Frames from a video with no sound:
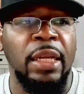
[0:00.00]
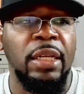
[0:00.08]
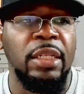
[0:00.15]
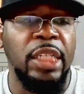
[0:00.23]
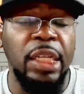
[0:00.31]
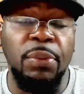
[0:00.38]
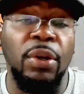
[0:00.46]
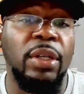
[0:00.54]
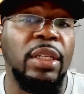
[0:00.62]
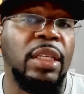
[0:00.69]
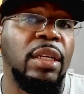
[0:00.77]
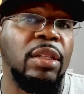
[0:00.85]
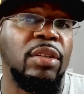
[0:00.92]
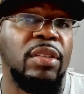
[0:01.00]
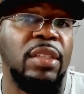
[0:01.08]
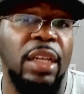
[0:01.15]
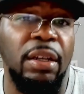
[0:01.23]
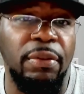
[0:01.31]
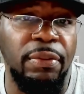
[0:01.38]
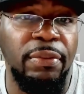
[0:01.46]
she wanted to kill
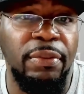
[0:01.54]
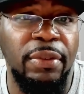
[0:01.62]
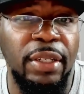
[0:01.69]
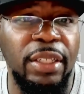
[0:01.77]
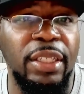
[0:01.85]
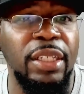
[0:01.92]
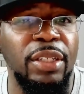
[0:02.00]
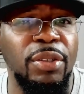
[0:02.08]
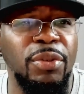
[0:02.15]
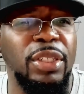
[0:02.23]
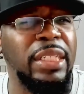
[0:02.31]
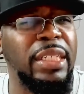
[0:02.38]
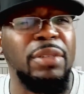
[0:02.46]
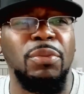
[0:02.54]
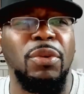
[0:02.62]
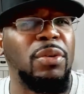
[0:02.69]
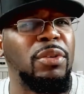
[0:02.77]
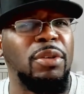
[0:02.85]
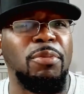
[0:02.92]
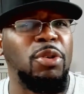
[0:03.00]
herself because she knew she didn't
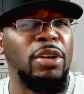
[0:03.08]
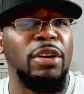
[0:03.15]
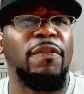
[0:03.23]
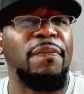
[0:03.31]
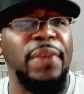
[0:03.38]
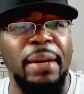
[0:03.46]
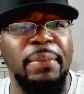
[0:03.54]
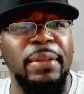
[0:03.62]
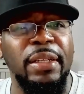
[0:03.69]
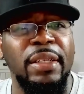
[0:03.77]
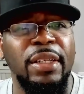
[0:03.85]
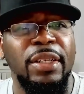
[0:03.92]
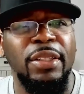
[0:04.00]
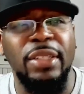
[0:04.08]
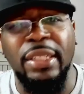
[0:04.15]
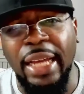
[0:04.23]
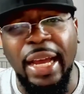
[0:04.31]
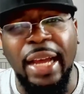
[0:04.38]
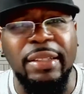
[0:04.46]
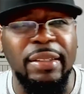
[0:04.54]
want no more her family to
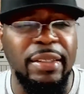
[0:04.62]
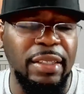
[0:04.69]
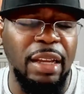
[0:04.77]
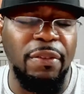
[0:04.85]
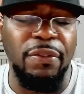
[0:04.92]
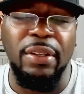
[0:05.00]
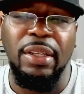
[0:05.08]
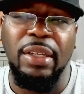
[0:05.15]
die, to suffer.